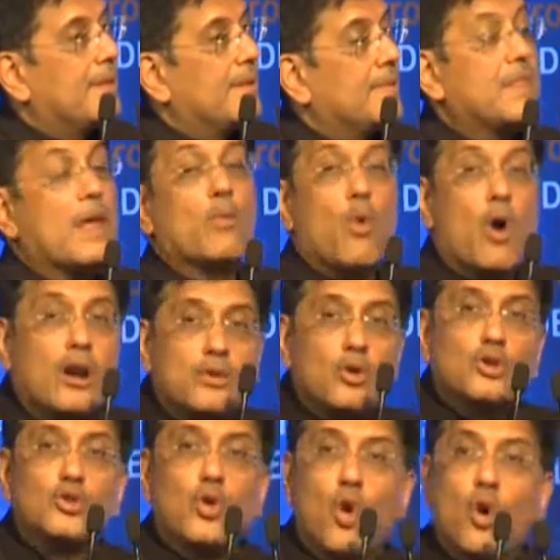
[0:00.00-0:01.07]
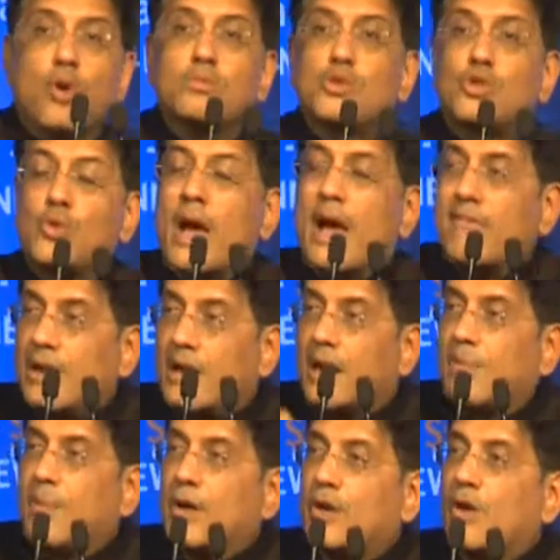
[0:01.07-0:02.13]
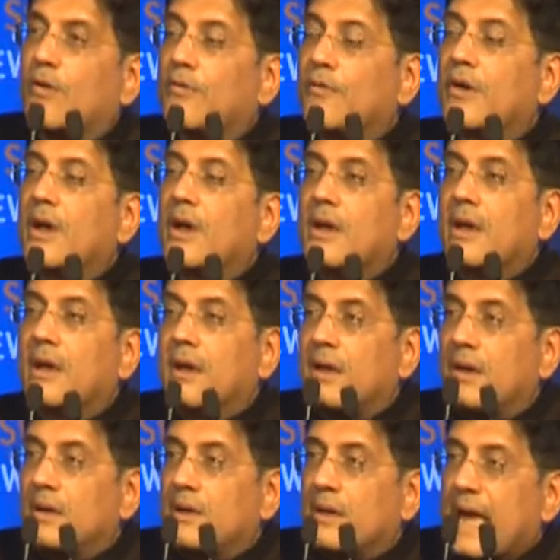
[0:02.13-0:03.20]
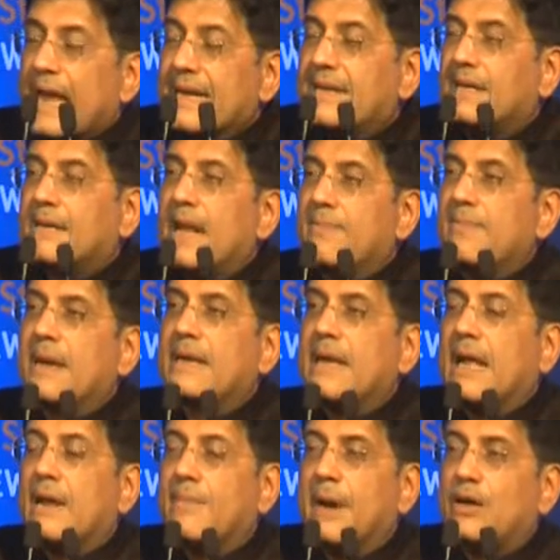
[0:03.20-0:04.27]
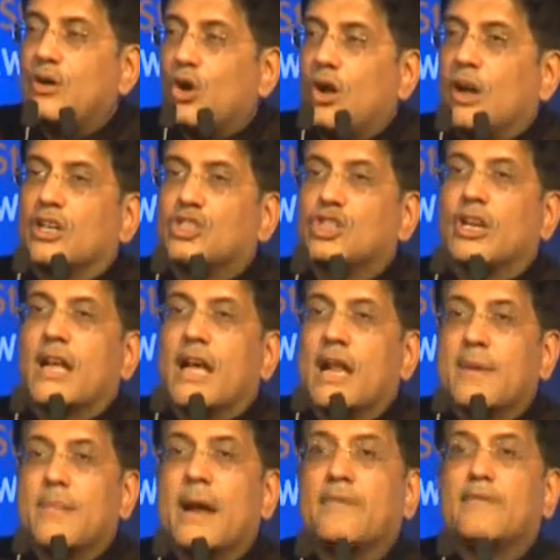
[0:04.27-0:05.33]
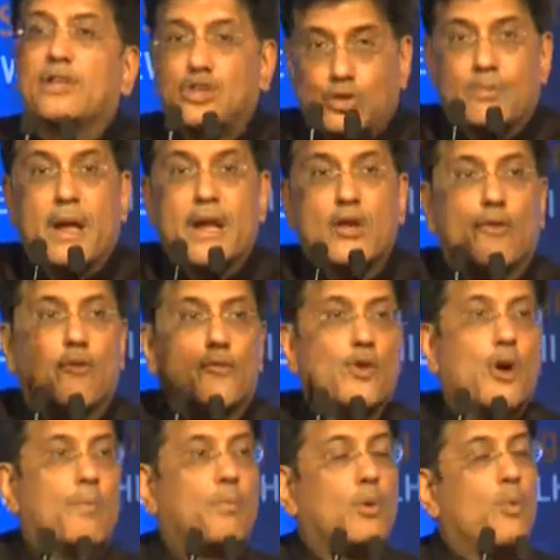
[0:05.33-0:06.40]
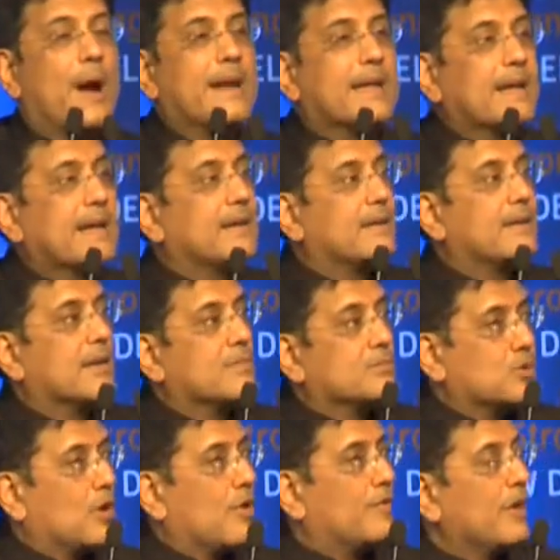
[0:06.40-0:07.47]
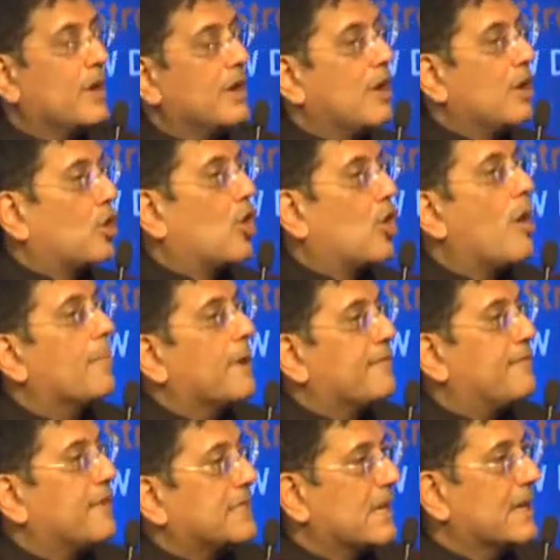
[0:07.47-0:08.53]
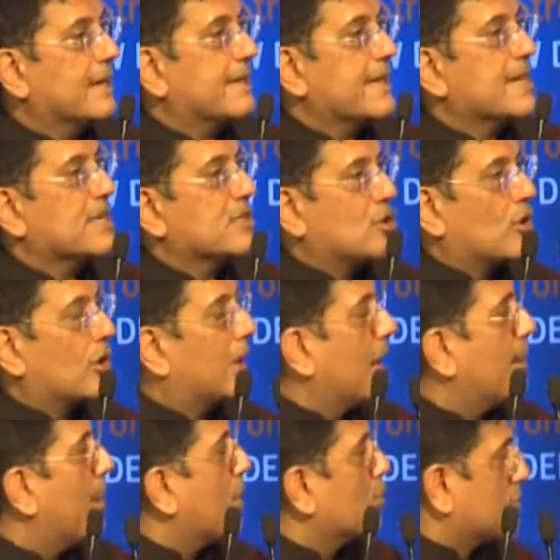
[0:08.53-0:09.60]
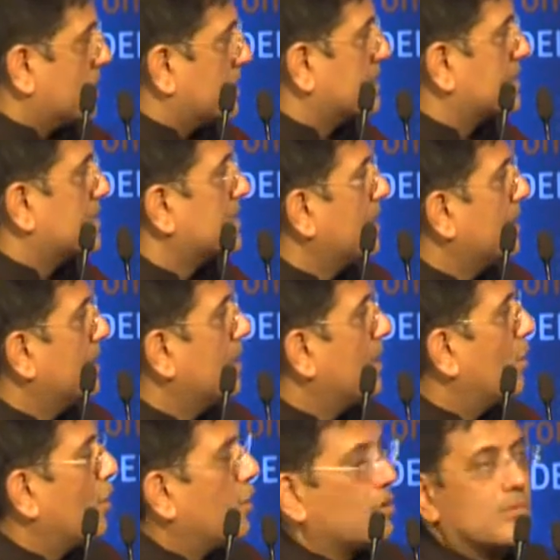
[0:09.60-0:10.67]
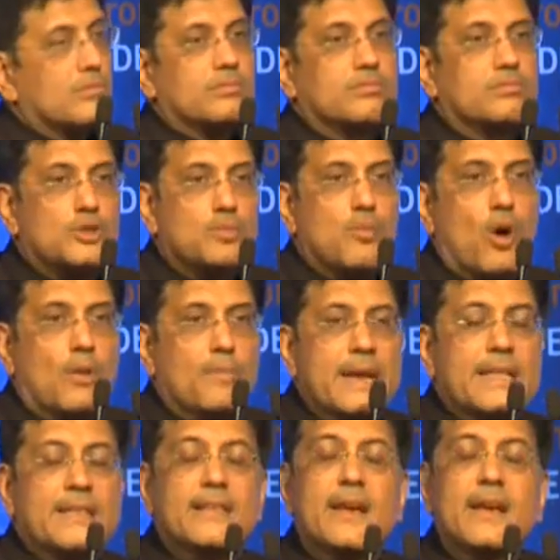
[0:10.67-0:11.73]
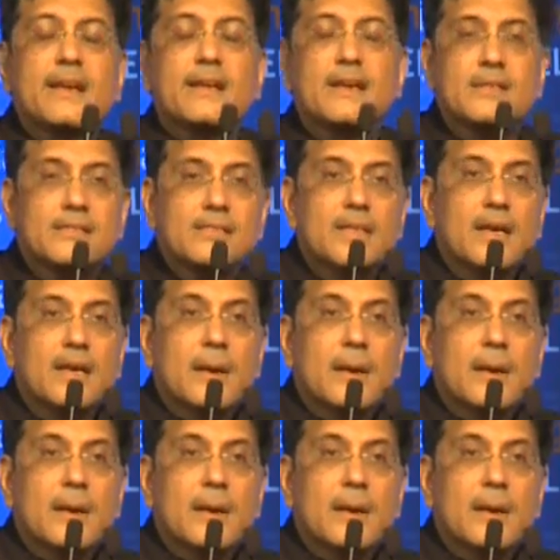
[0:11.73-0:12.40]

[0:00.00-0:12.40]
They want those homes to have a little bit of entertainment element or luxury element, which many of you are providing in terms of common facilities or clubhouses or small mini theaters.